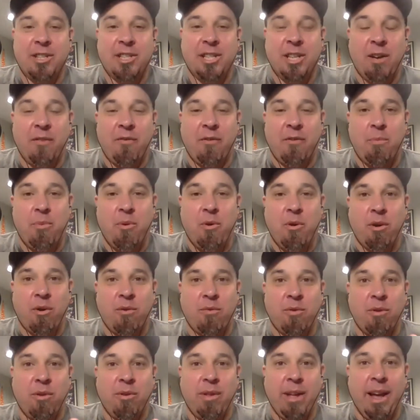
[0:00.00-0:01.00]
yourself mm. a
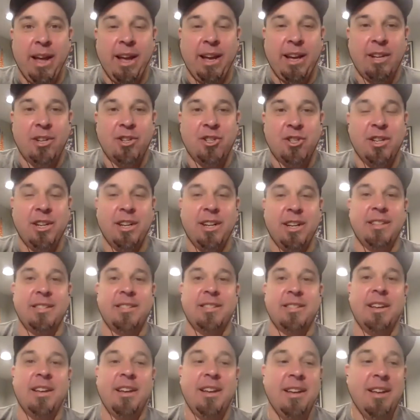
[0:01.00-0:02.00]
pork roll, egg and
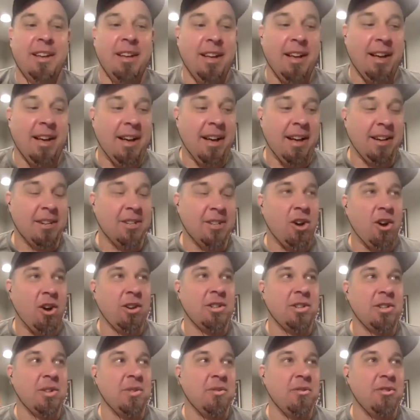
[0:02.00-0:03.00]
cheese uh,
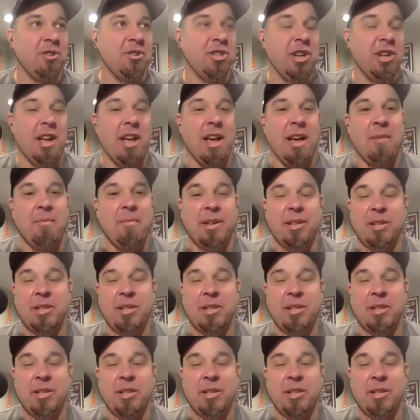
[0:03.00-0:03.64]
talk to their GM.